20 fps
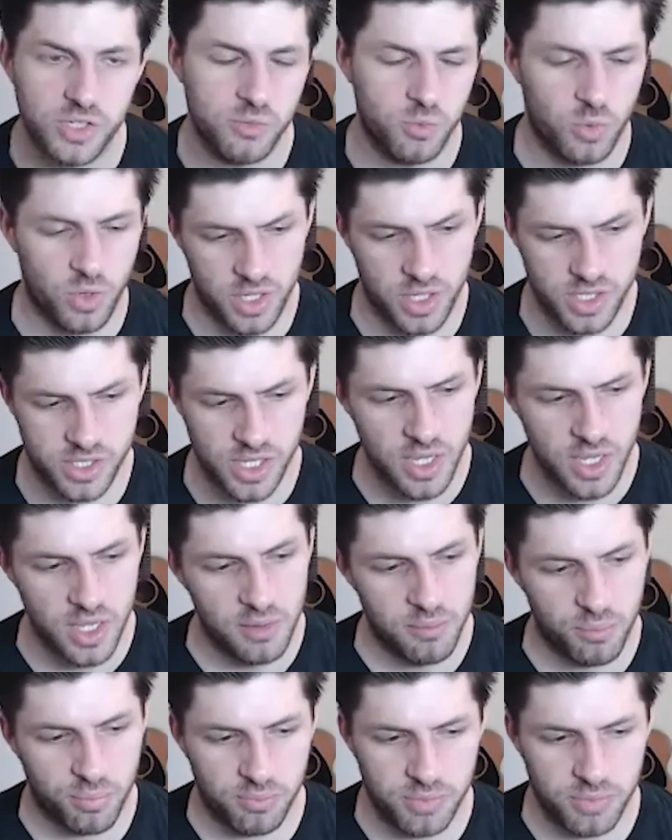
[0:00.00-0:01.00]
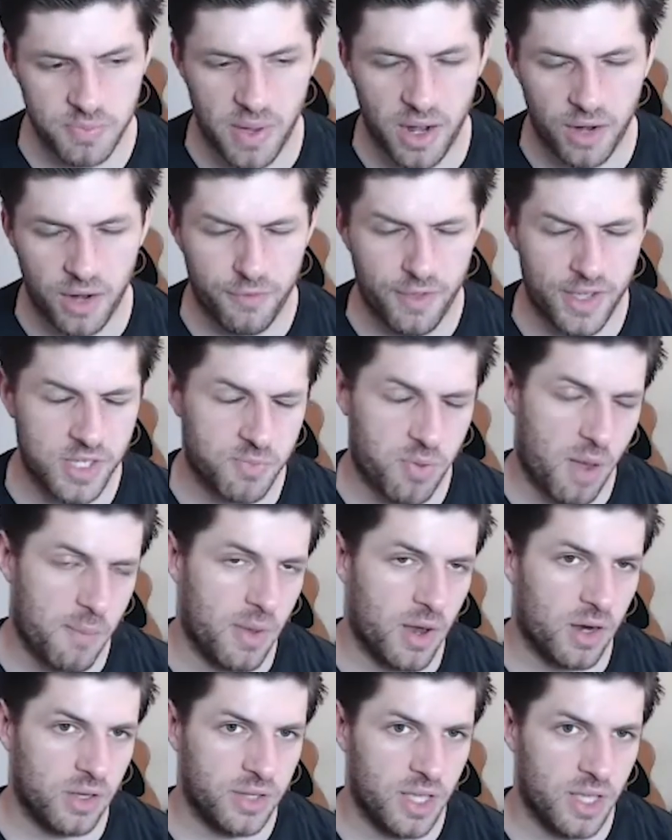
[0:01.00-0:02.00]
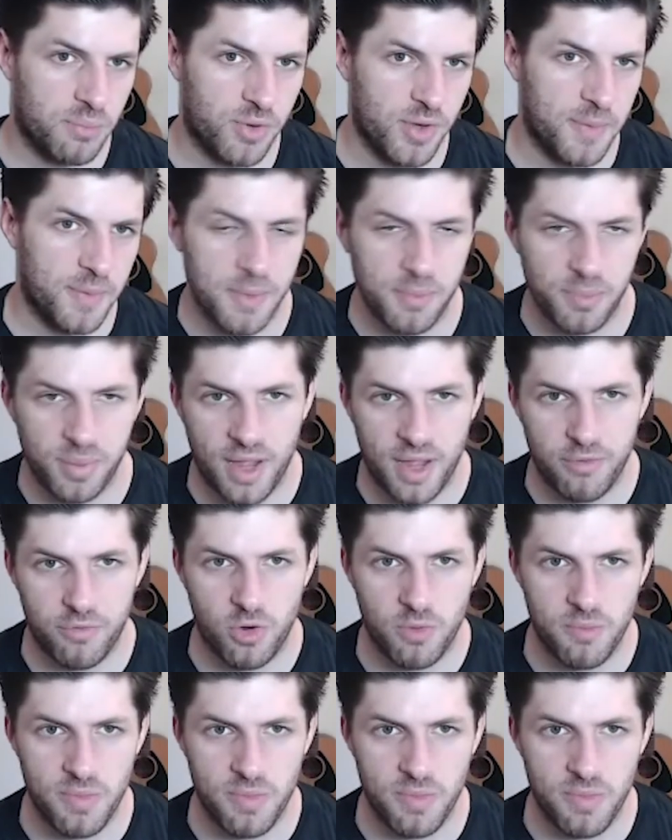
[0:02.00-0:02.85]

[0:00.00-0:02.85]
Whereas Spotify is primarily a premium platform.